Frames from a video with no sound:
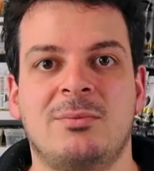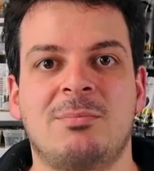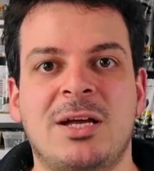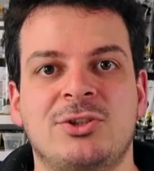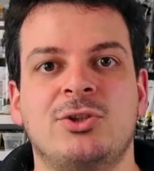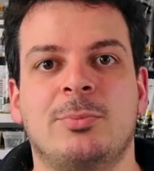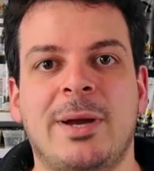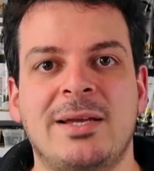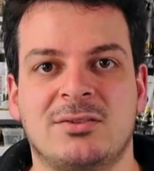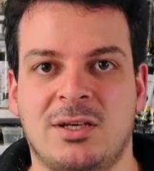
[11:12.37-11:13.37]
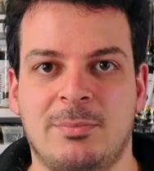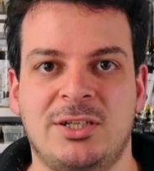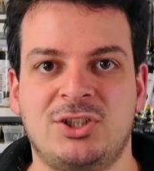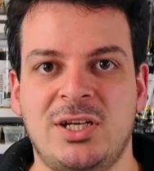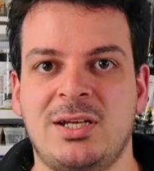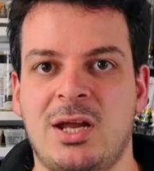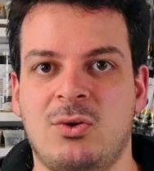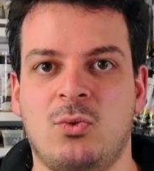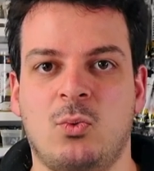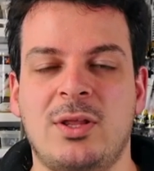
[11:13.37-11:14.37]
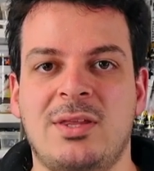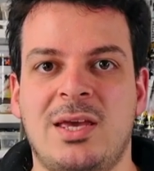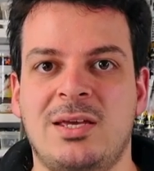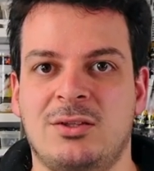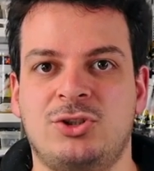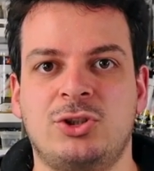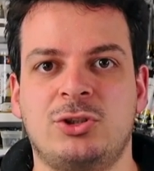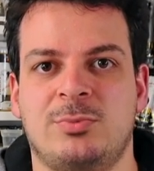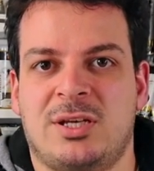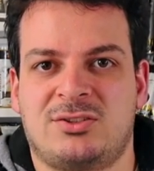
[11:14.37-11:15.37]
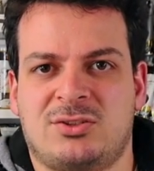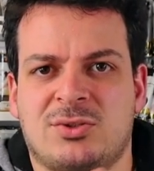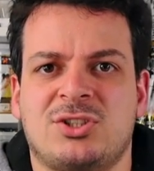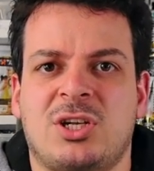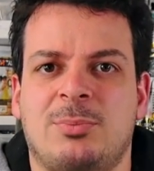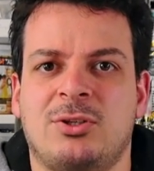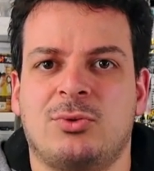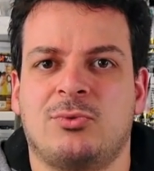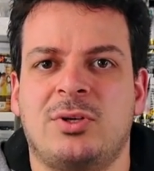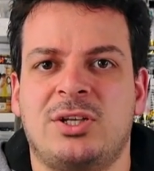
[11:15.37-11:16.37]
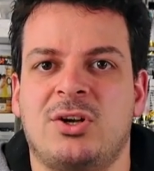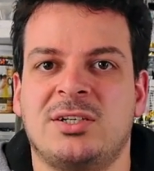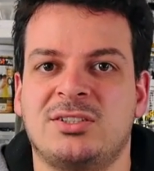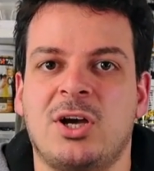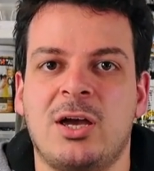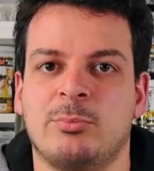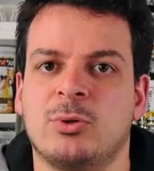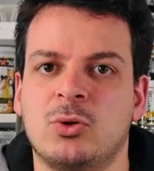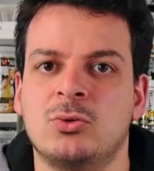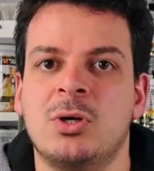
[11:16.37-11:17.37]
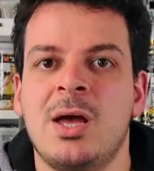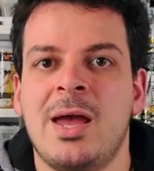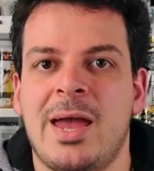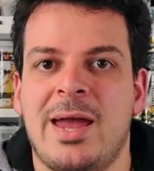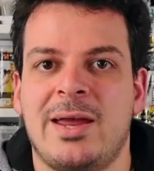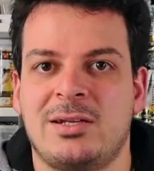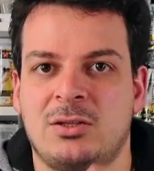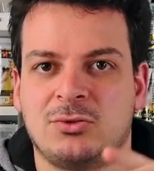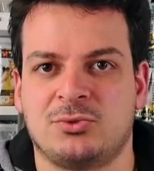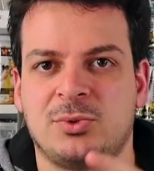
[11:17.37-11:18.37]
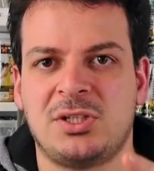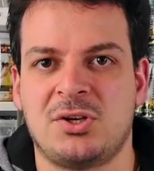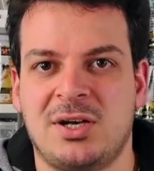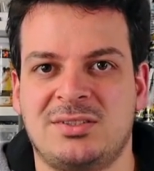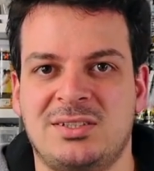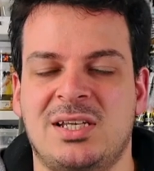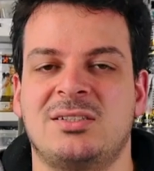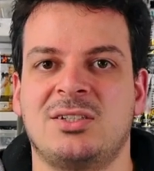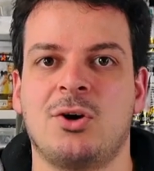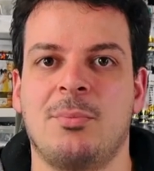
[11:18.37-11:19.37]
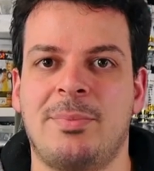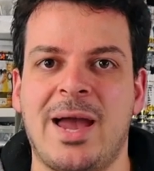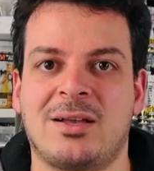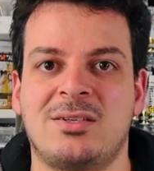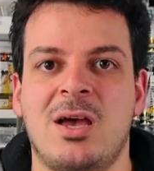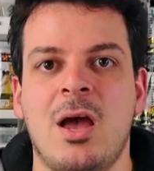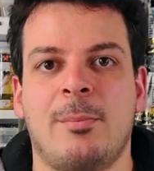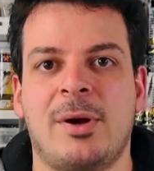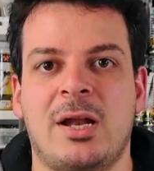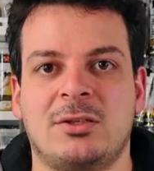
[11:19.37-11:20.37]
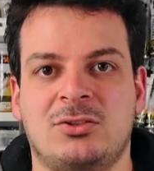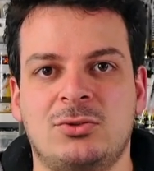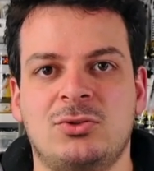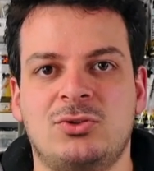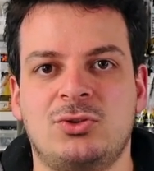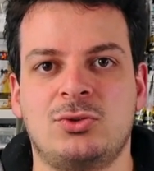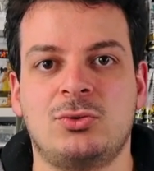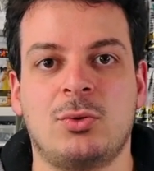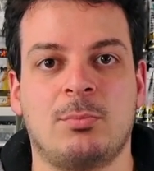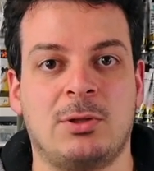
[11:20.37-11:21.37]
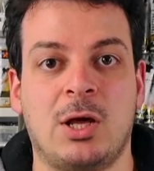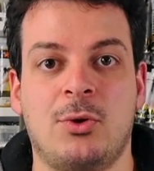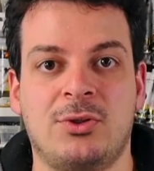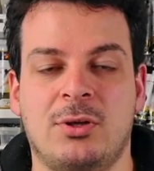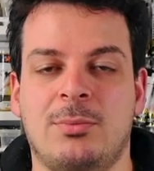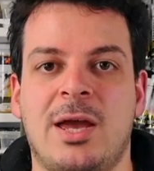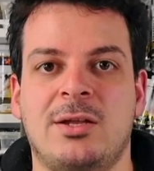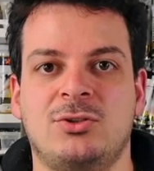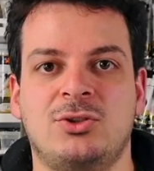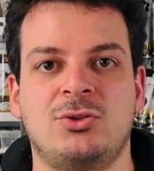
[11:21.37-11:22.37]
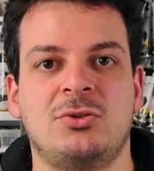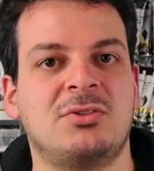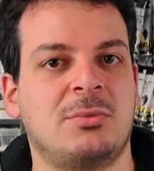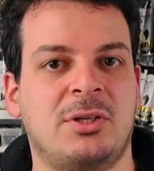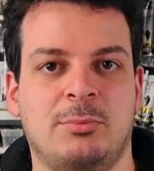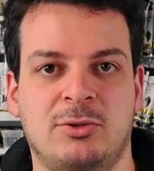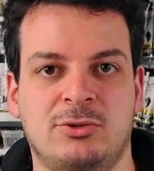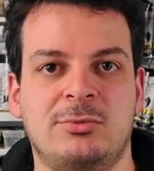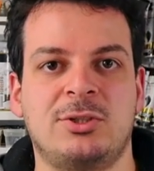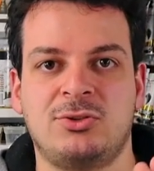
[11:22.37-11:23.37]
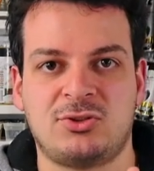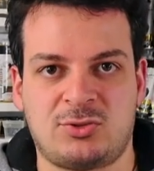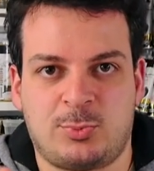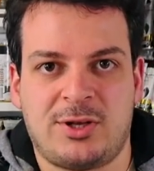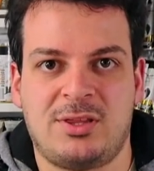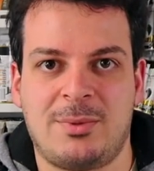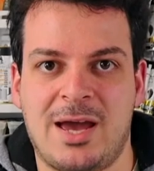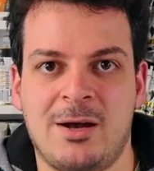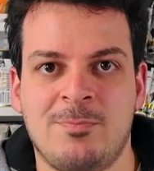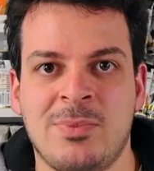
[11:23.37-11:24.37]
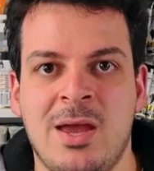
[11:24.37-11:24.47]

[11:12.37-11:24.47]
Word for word: Imagine your paint's like a bed sheet and when they're in the tube, they're scrunched up into a really nice tight ball and it looks really nice and dense and compact. But as soon as you blow on them and you use them in a bloom and you spread them out,